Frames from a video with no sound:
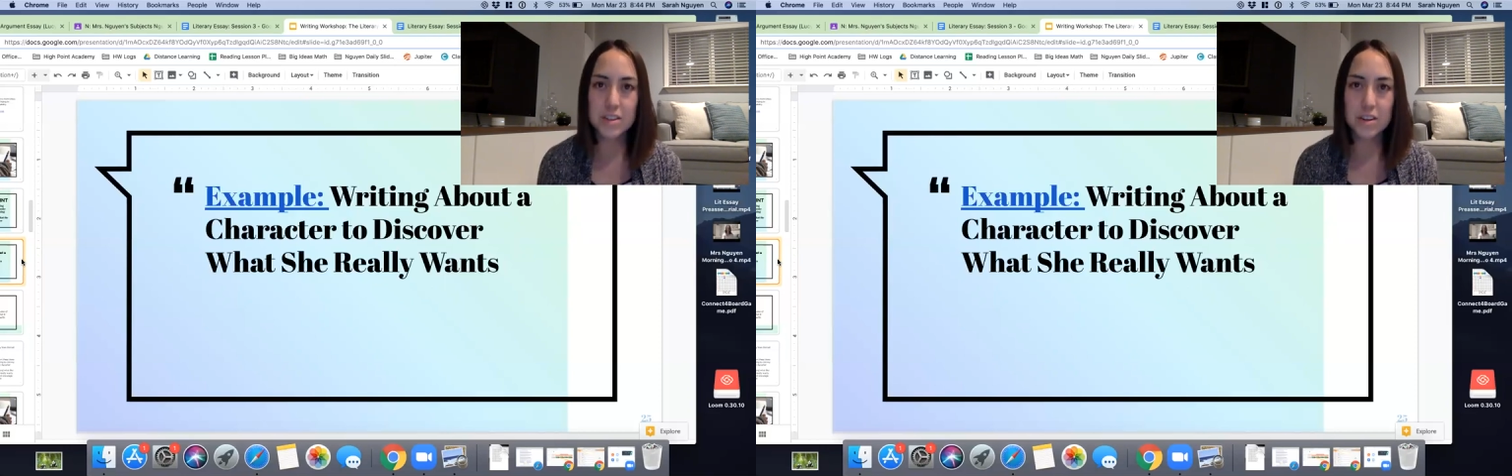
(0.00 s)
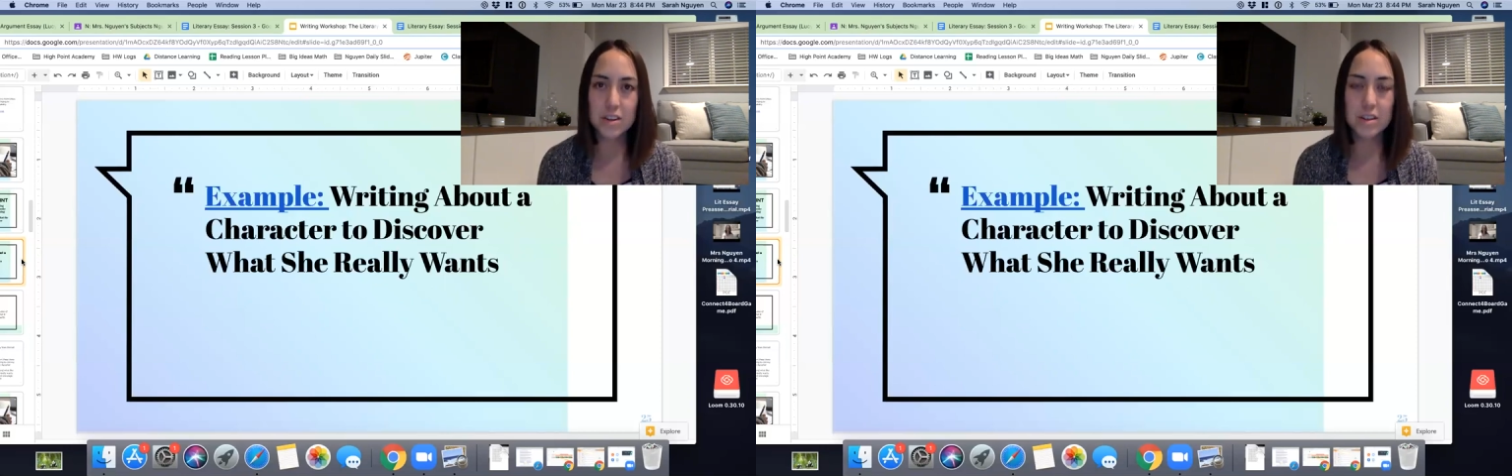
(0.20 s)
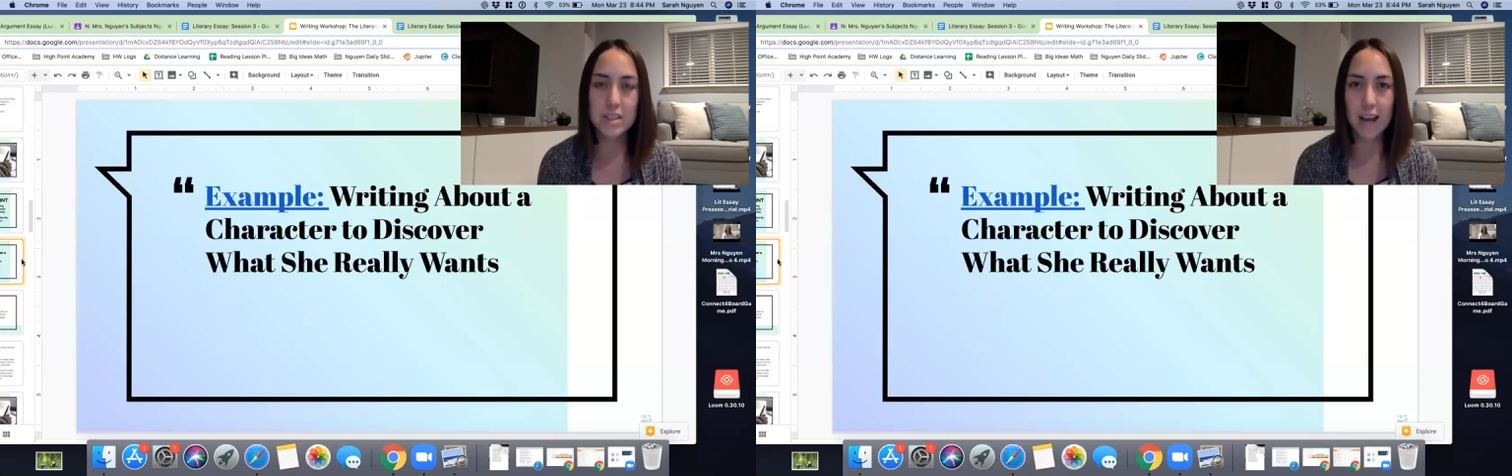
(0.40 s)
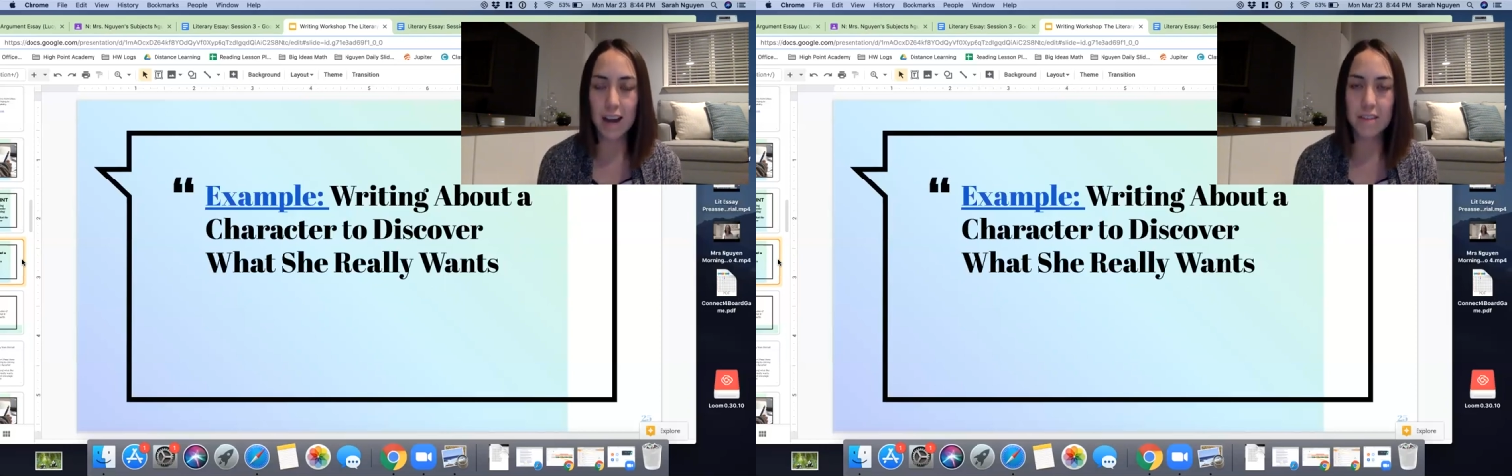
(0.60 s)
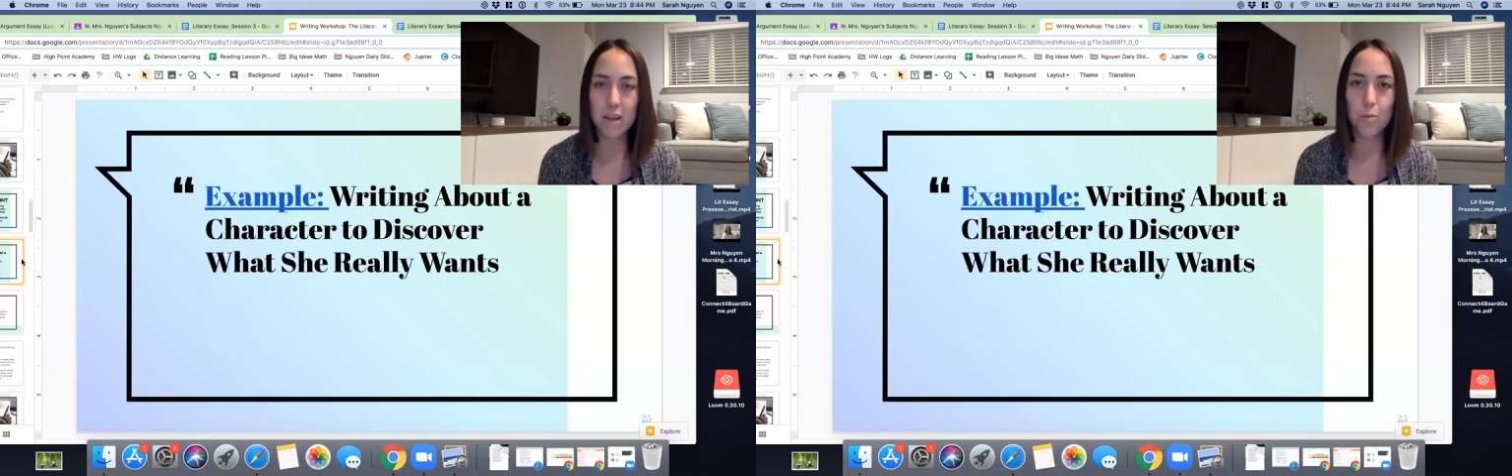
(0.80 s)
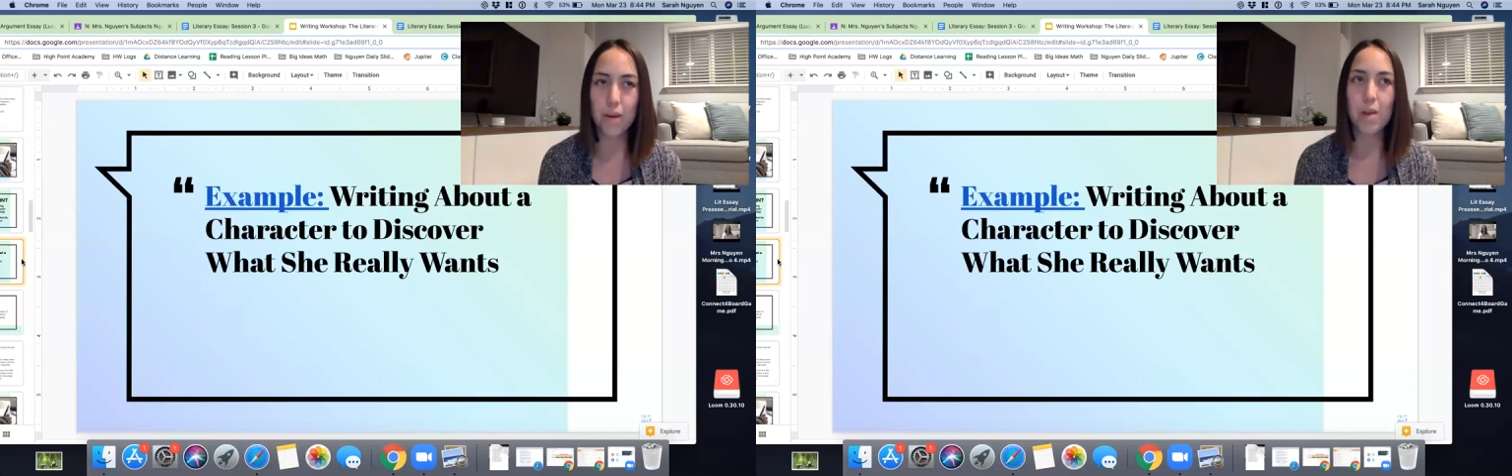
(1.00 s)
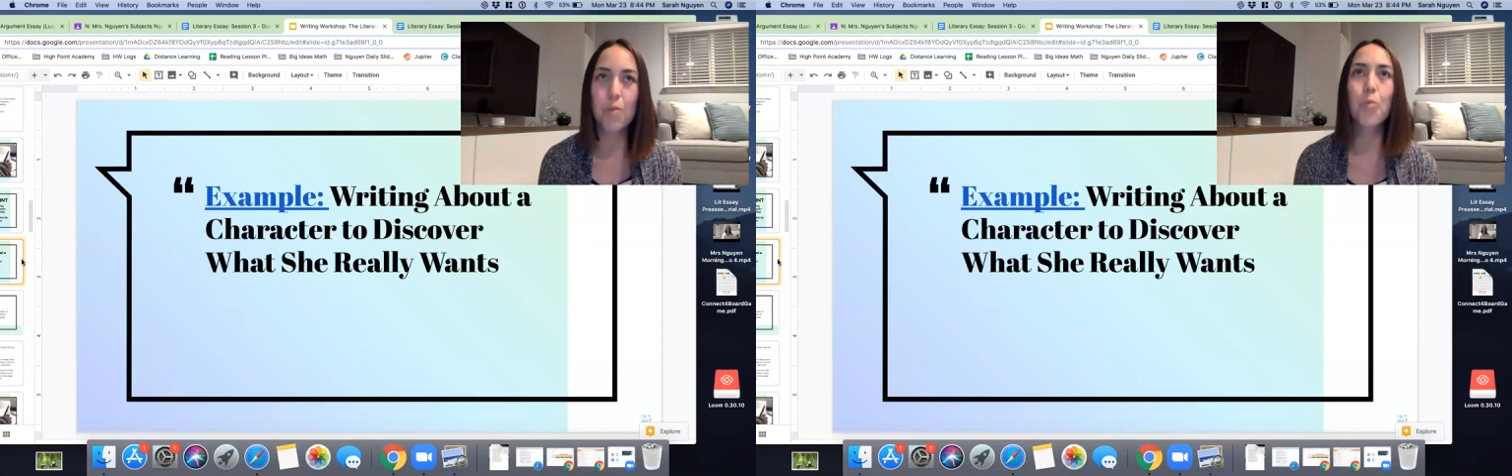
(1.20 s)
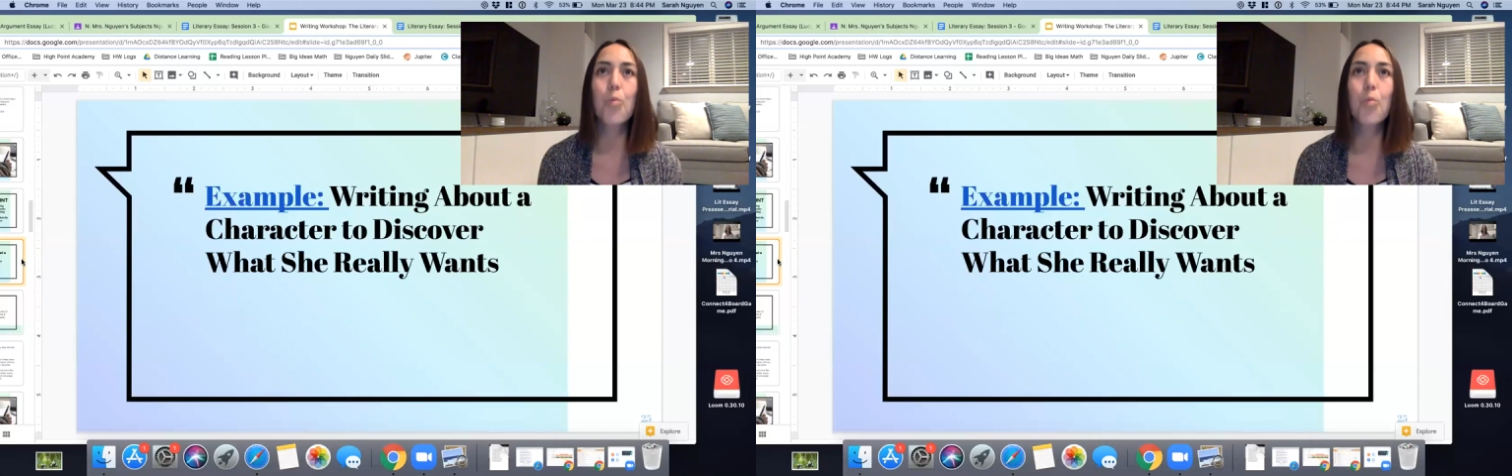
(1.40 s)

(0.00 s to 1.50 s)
her to act that way.